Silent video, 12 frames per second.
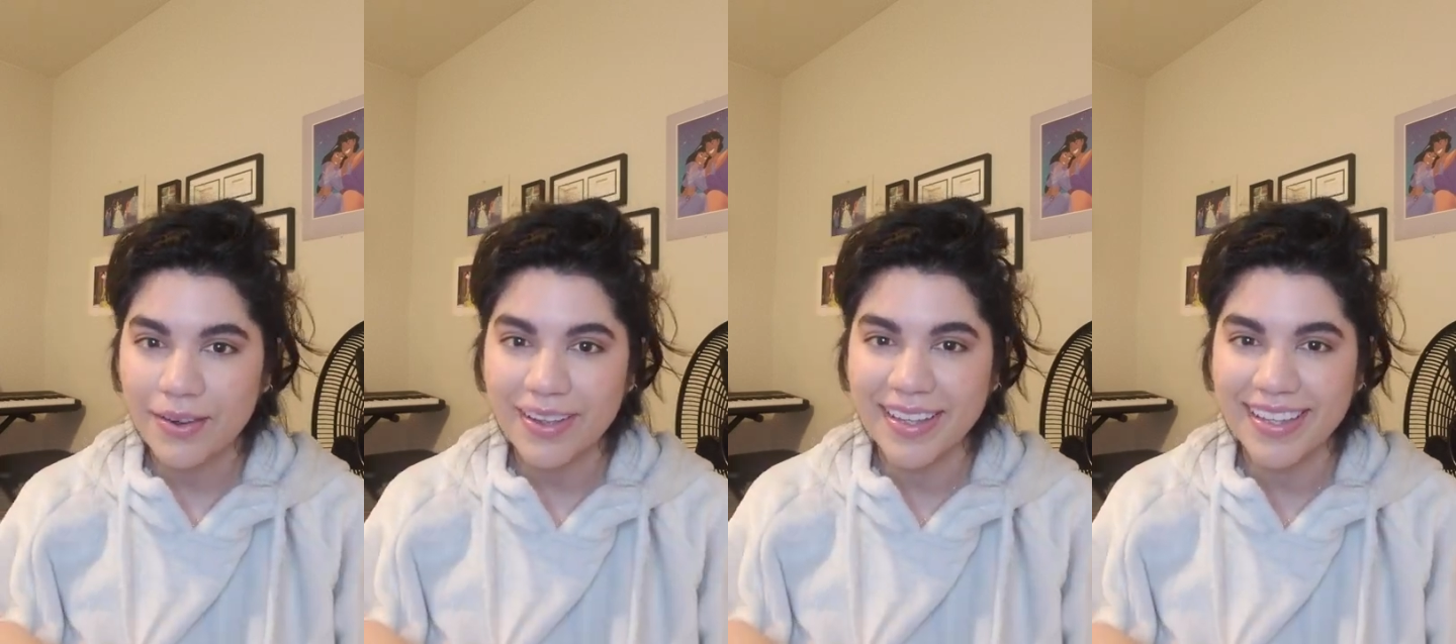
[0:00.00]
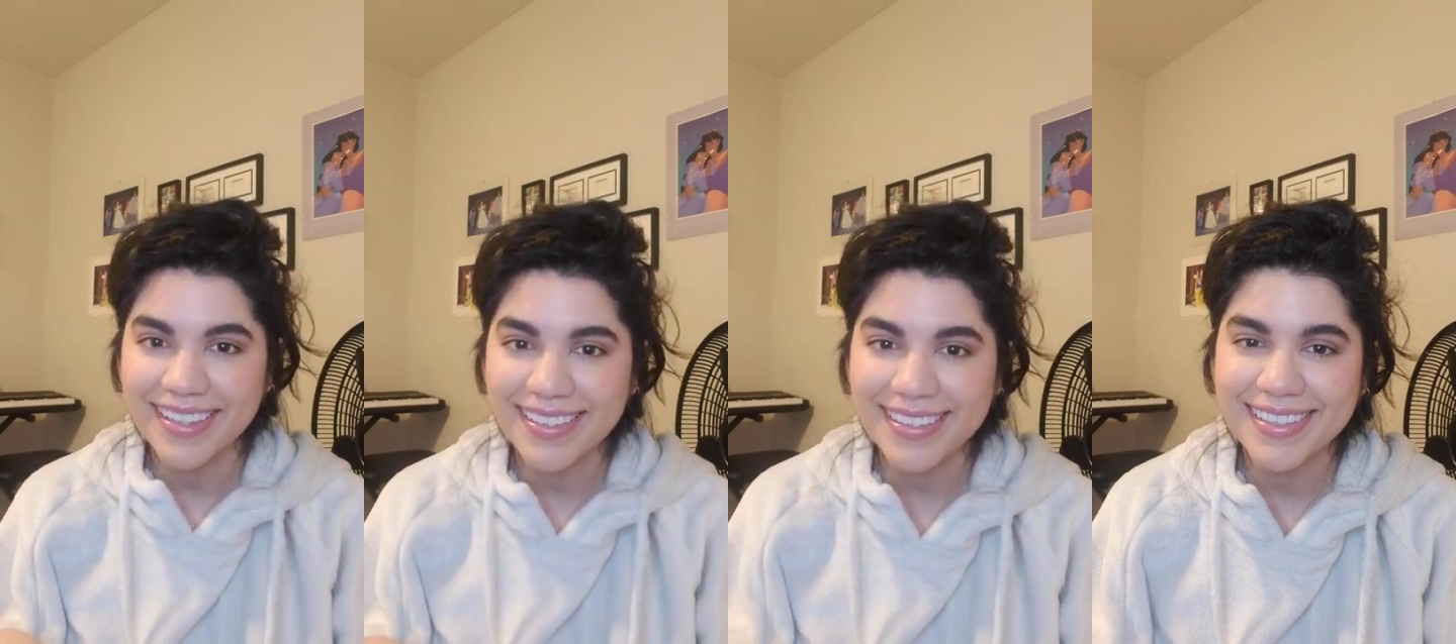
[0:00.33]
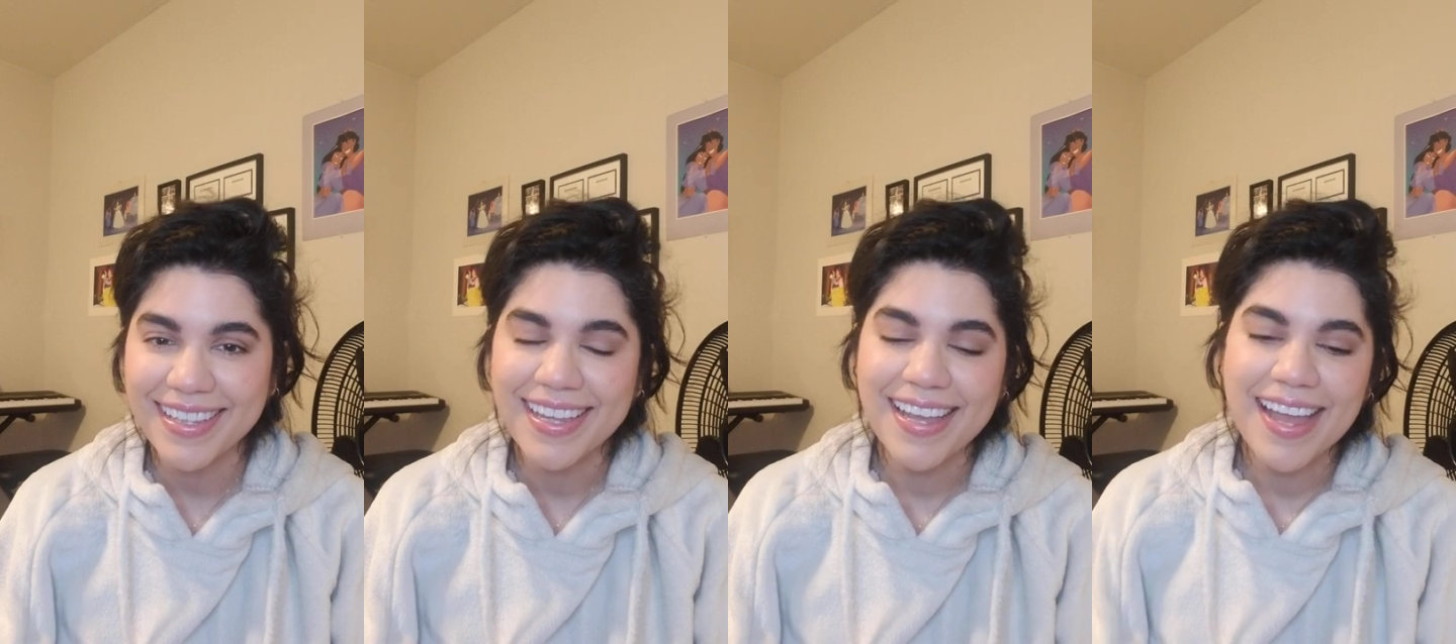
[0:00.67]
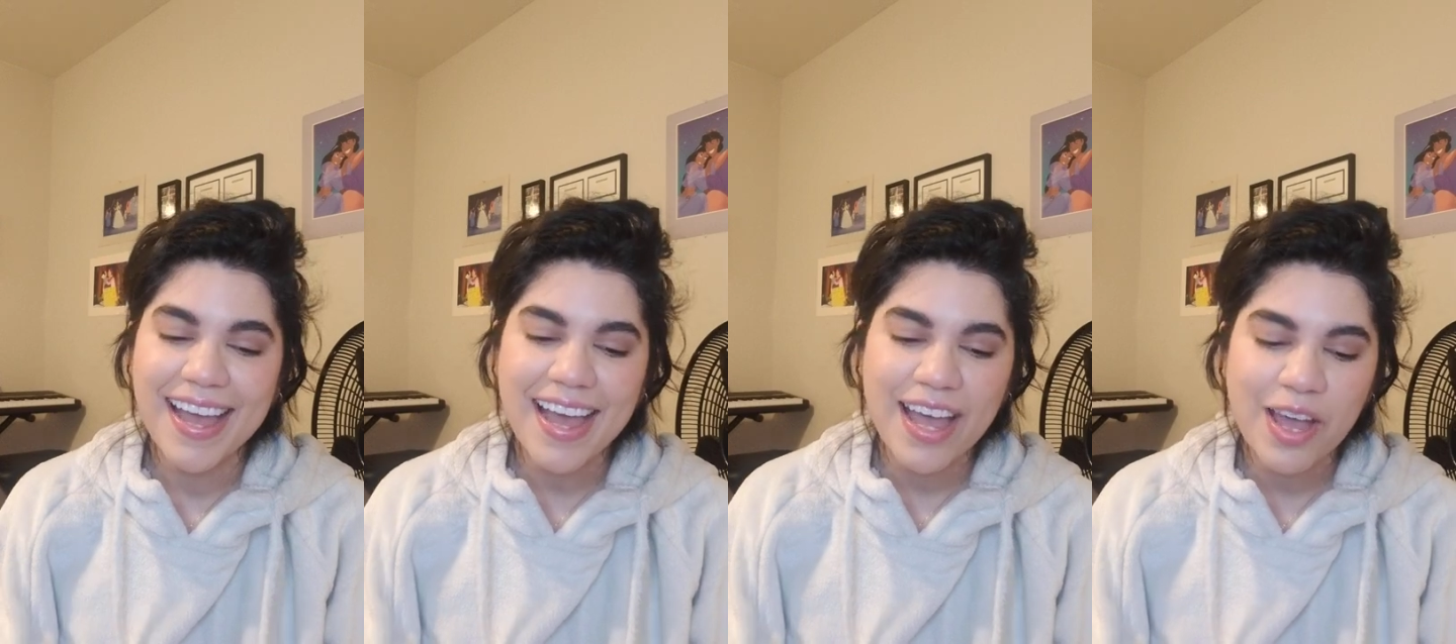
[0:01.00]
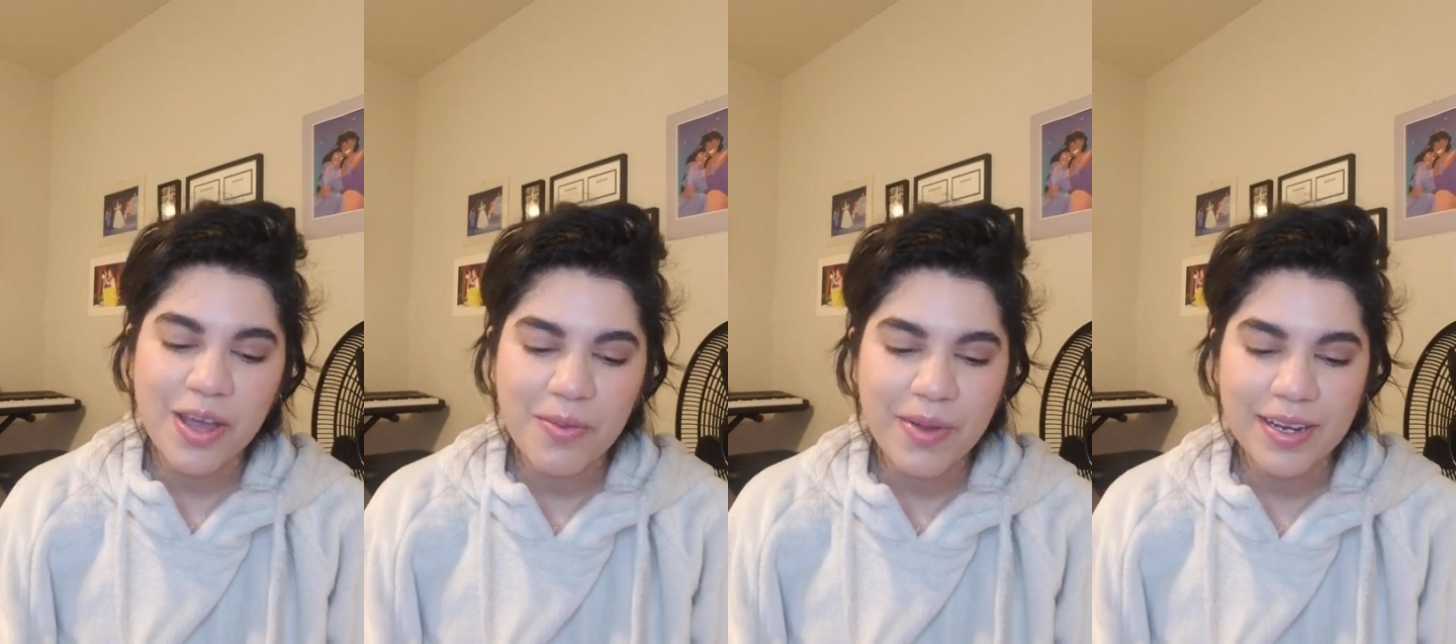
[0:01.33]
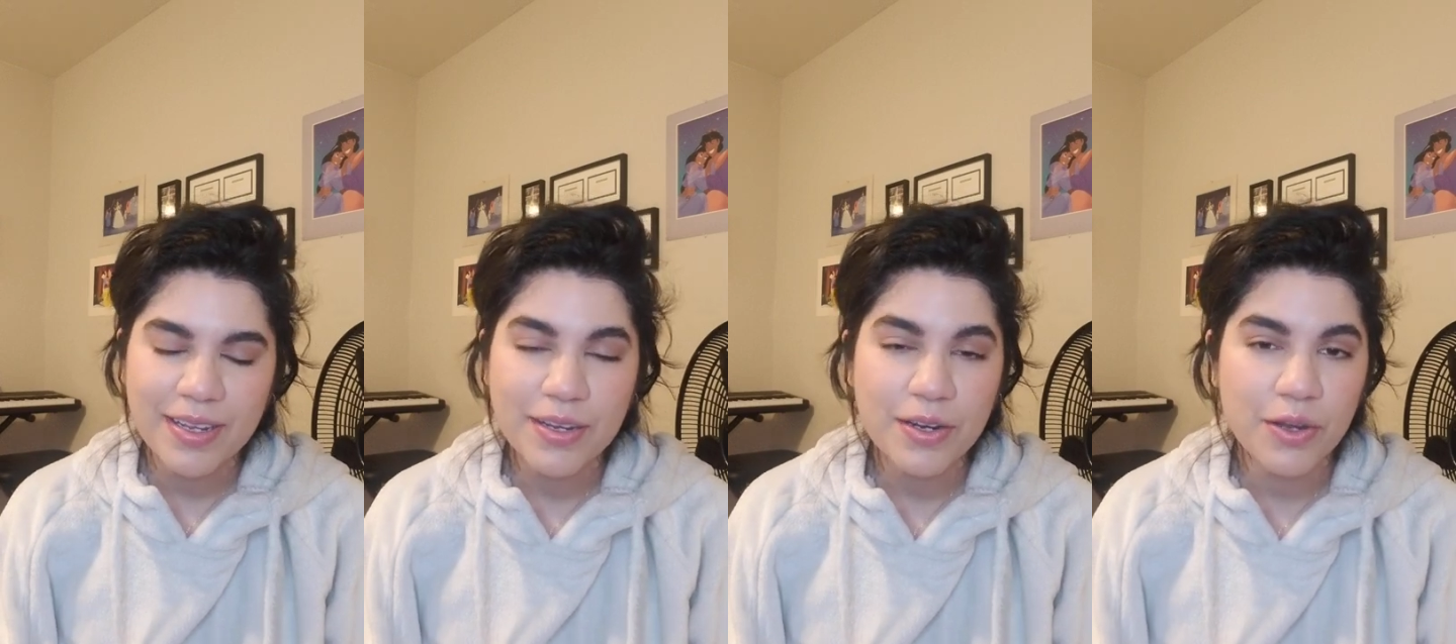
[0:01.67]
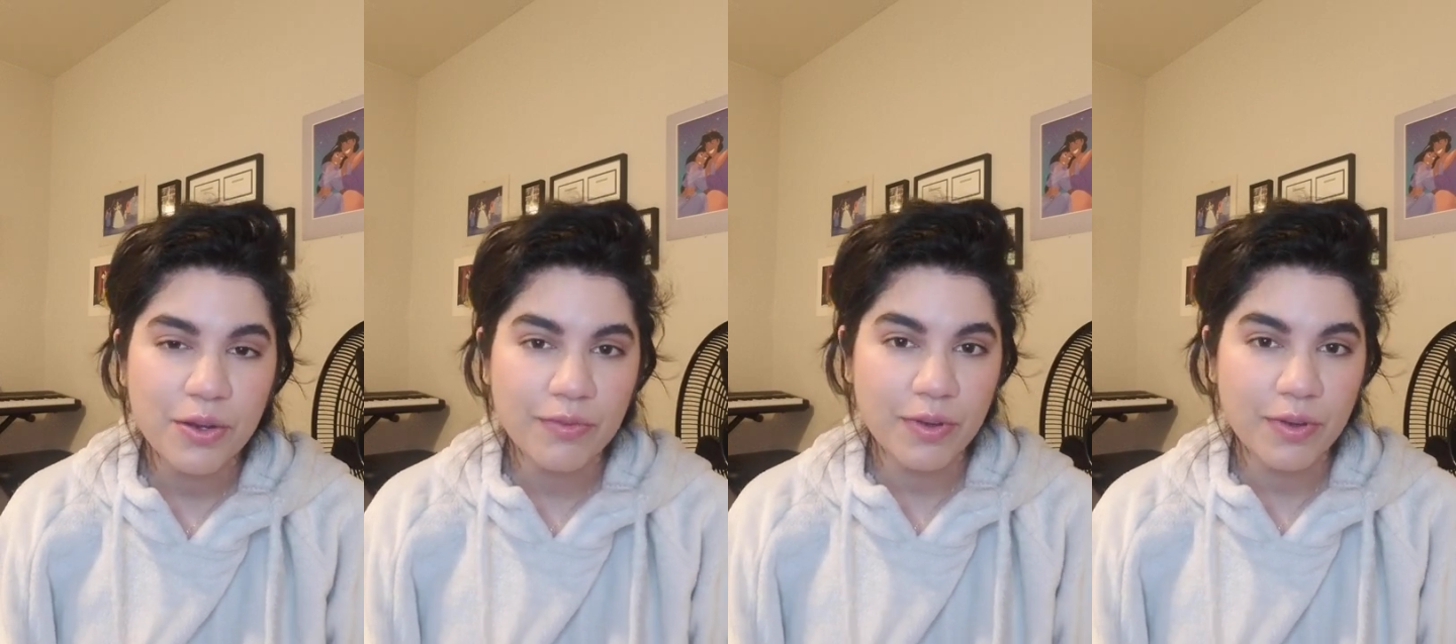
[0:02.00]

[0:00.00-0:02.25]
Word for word: on. Um, I didn't know if